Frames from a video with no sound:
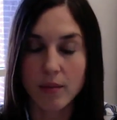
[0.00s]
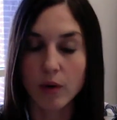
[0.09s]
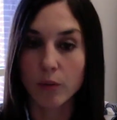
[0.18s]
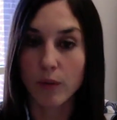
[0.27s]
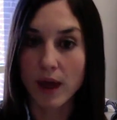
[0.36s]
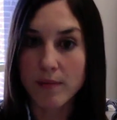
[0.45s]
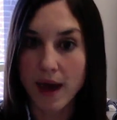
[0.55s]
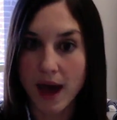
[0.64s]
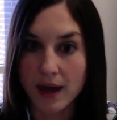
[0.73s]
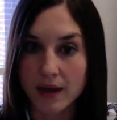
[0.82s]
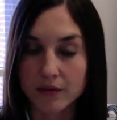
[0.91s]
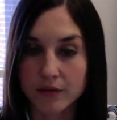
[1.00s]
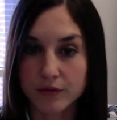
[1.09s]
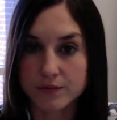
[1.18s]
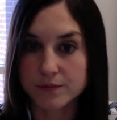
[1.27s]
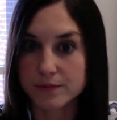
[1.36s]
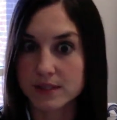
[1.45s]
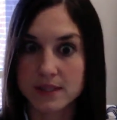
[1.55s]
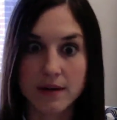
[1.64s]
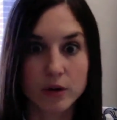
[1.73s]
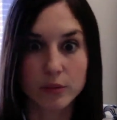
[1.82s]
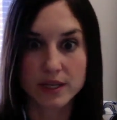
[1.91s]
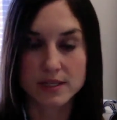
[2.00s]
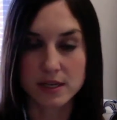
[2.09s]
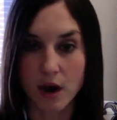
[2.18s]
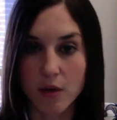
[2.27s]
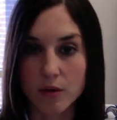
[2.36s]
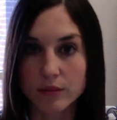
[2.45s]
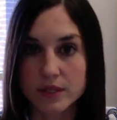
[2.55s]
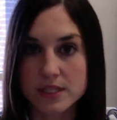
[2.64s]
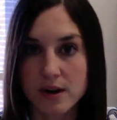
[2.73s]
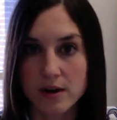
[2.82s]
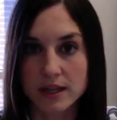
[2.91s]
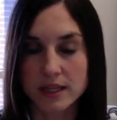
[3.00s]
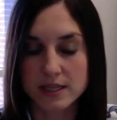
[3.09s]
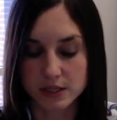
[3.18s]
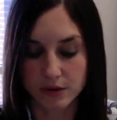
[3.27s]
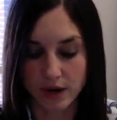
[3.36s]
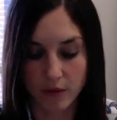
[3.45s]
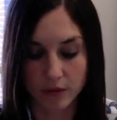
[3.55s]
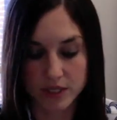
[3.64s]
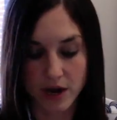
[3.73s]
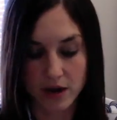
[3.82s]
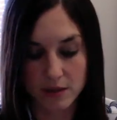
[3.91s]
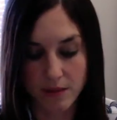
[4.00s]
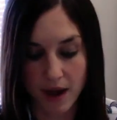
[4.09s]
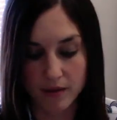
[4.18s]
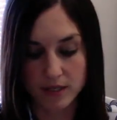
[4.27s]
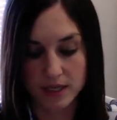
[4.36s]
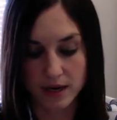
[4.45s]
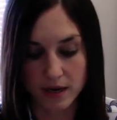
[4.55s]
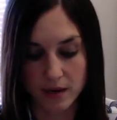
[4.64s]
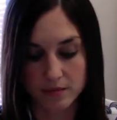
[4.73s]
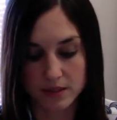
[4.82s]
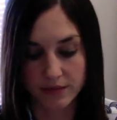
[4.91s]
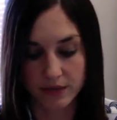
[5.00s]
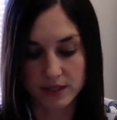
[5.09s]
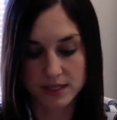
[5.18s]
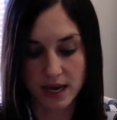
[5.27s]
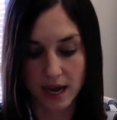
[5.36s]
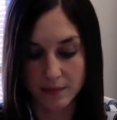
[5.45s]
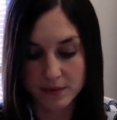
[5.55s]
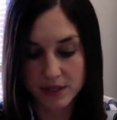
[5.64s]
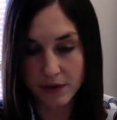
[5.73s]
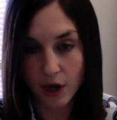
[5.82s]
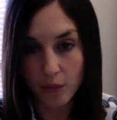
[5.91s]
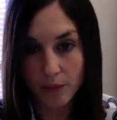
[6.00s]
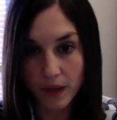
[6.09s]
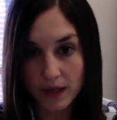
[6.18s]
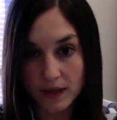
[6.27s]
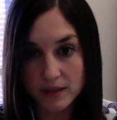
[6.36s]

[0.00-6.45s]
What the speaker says: way back several weeks ago when we started this unit, we talked about different types of coping.